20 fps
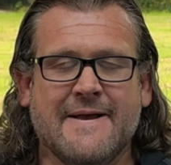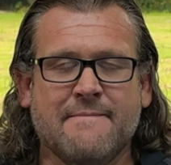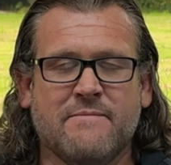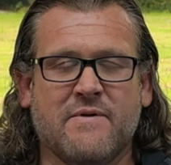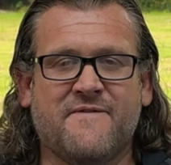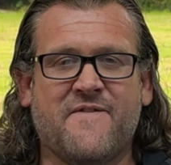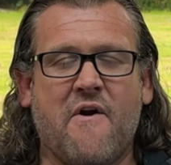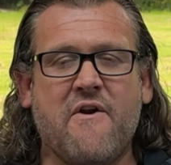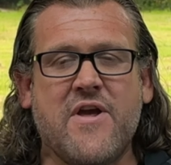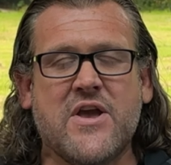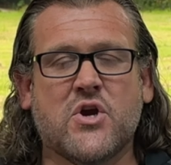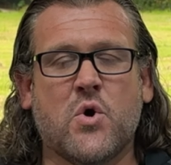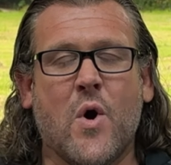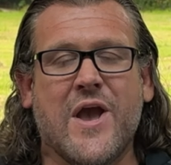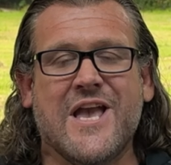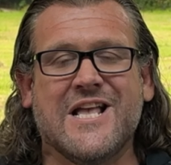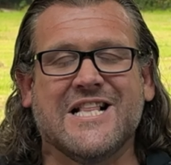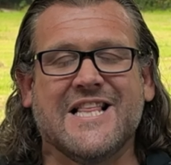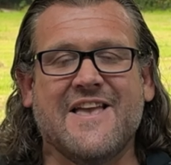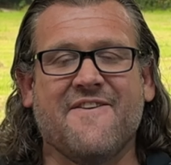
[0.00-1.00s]
But very
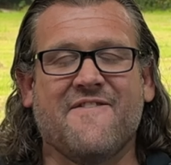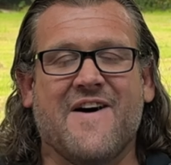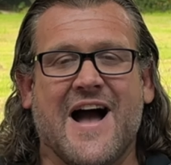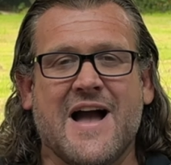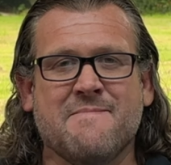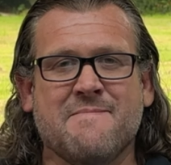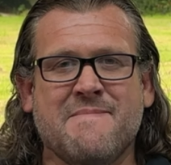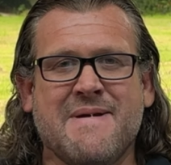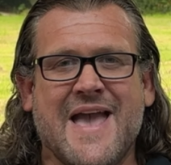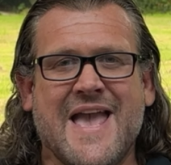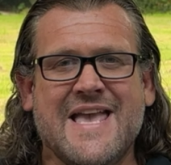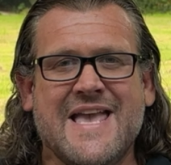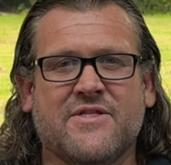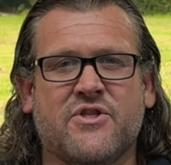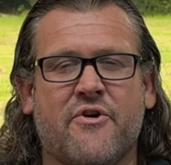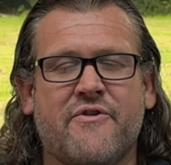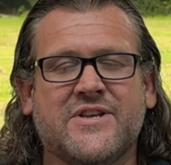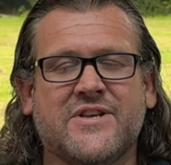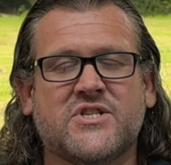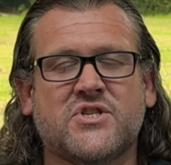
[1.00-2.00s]
quickly, if I may,
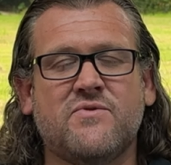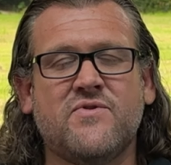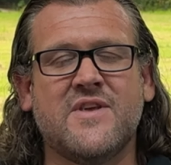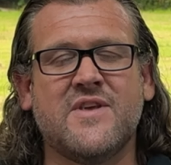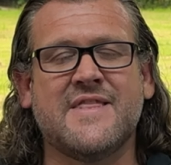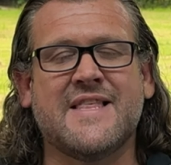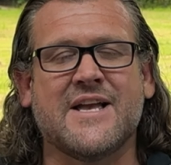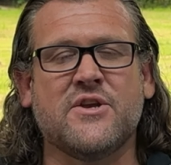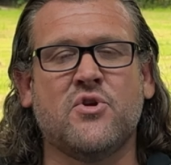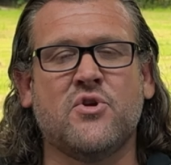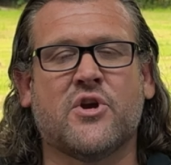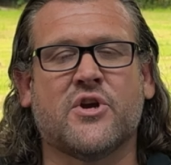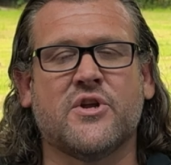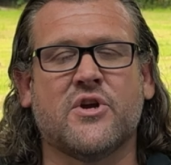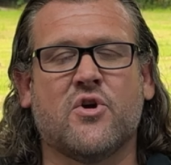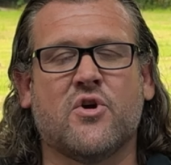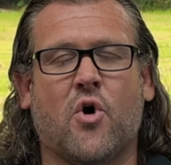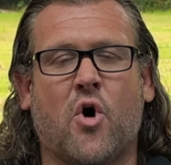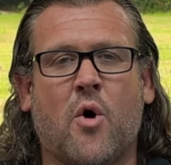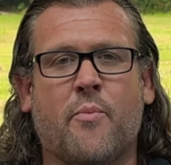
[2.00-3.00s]
there is something that you can
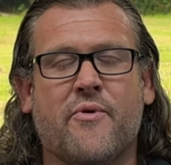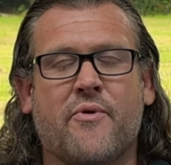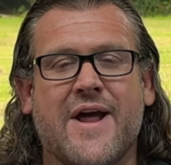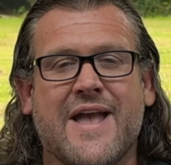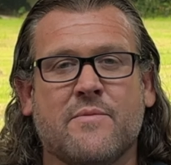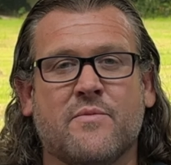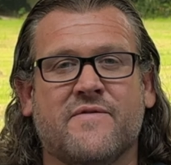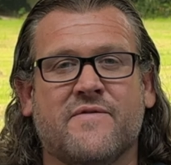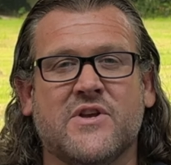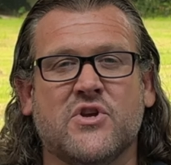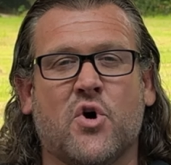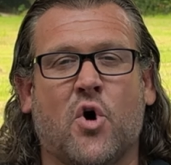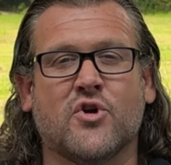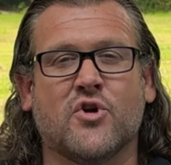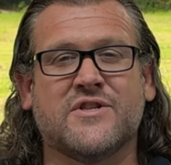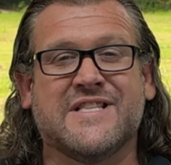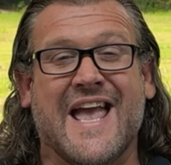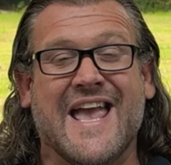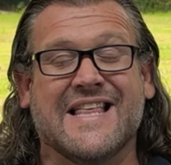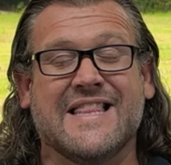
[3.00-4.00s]
incorporate within your
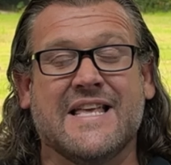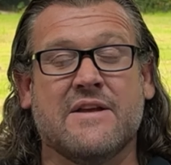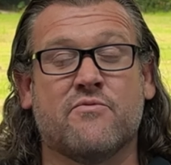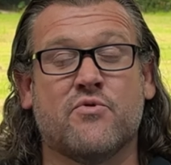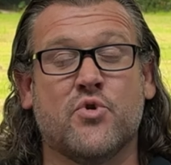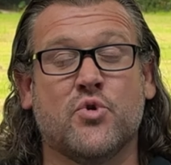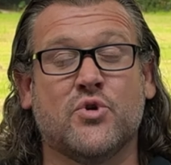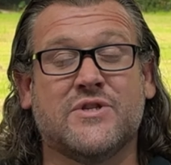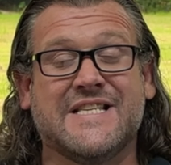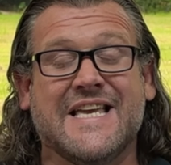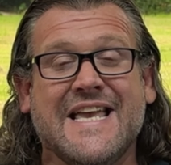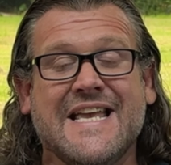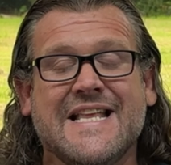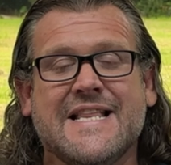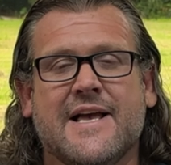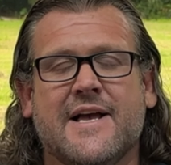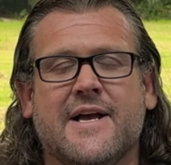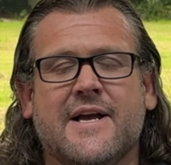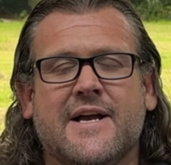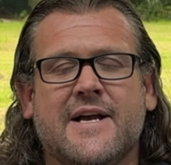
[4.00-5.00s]
daily
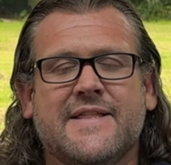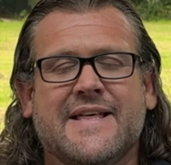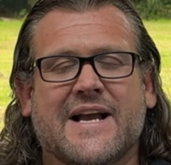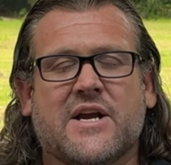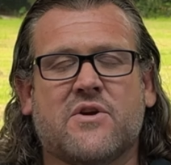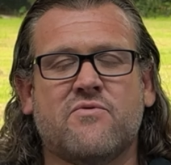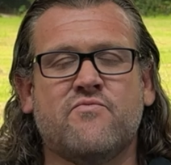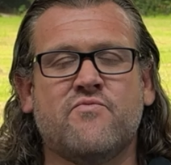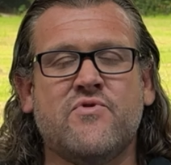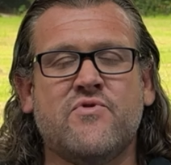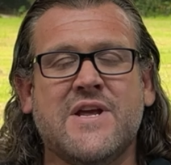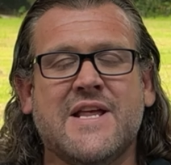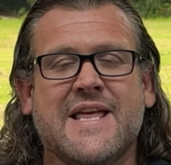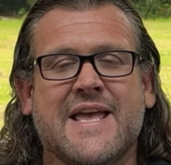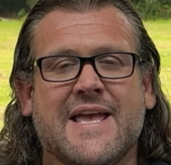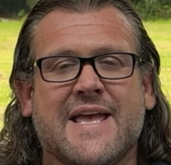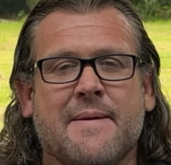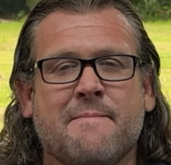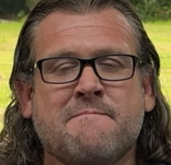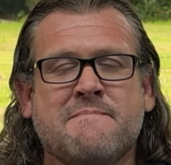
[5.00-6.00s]
routine that can
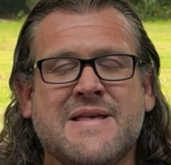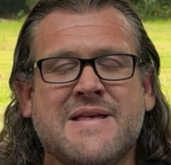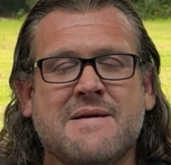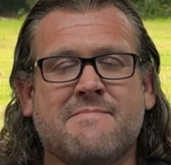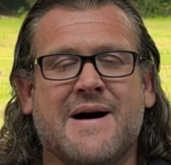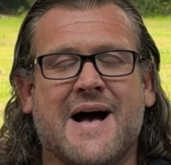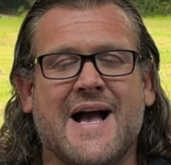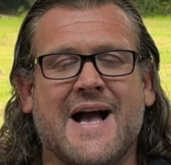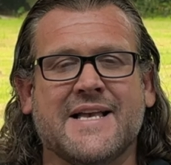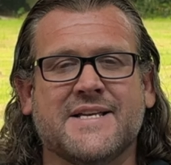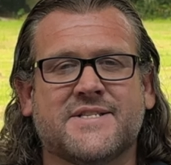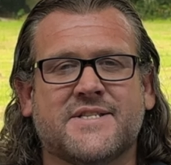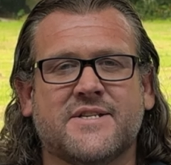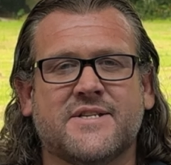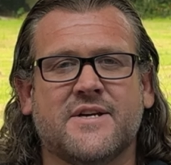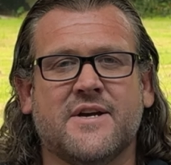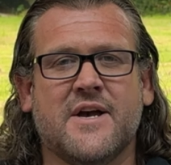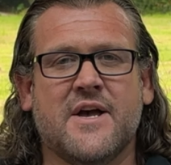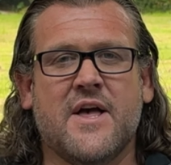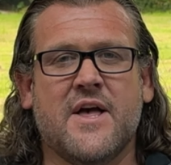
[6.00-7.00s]
really minimize
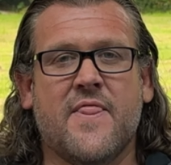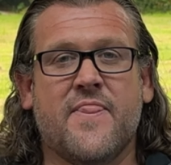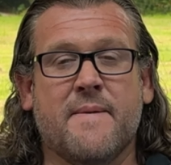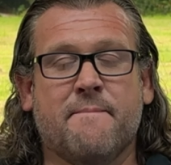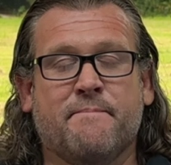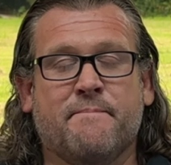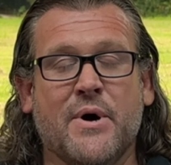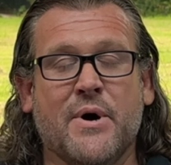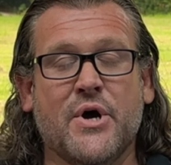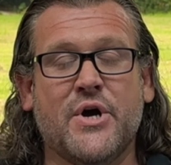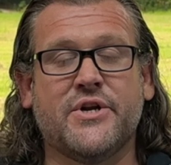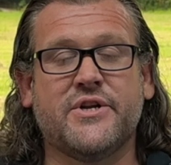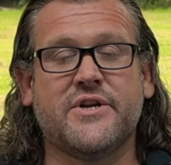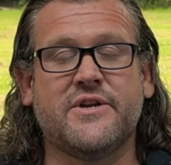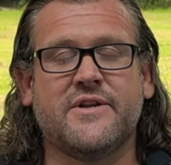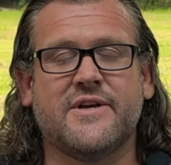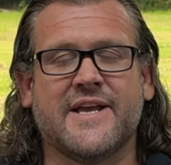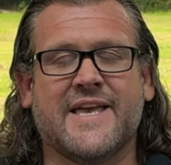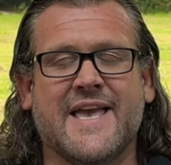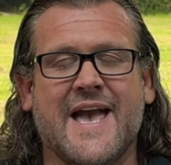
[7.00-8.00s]
the
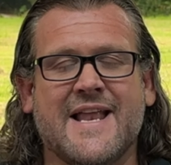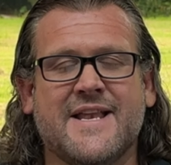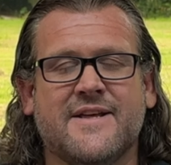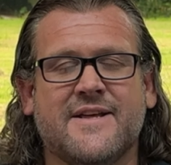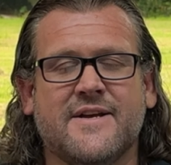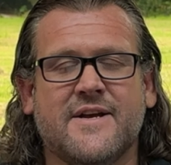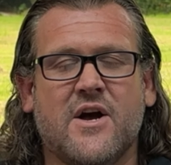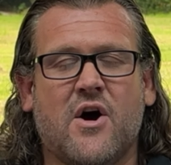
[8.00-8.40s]
burden, again,